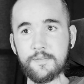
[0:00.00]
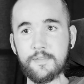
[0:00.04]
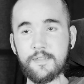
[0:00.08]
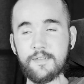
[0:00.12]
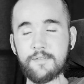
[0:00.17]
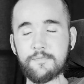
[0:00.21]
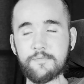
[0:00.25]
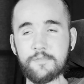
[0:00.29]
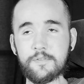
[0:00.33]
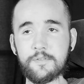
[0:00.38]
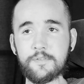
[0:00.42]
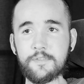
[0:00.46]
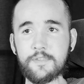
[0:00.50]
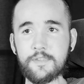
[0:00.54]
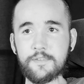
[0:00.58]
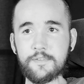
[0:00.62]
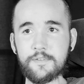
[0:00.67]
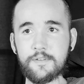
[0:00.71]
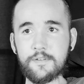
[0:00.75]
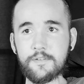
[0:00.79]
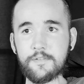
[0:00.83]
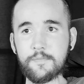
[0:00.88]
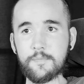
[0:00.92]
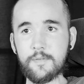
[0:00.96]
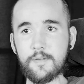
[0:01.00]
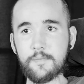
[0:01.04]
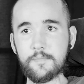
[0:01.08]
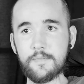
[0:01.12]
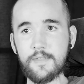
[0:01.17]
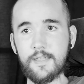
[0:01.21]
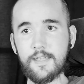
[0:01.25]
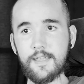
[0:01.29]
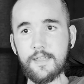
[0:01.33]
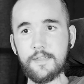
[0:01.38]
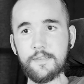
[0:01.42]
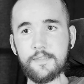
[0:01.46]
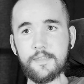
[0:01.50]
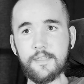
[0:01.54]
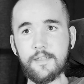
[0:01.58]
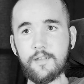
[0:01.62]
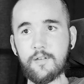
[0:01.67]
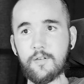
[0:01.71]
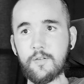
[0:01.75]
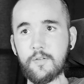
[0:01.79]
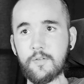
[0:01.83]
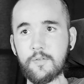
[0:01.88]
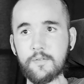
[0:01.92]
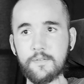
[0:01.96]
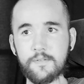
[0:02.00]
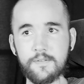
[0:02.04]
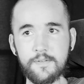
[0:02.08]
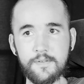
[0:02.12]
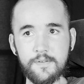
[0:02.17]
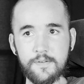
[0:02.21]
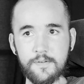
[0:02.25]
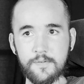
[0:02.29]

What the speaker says: I have two sisters, mom, dad, and they all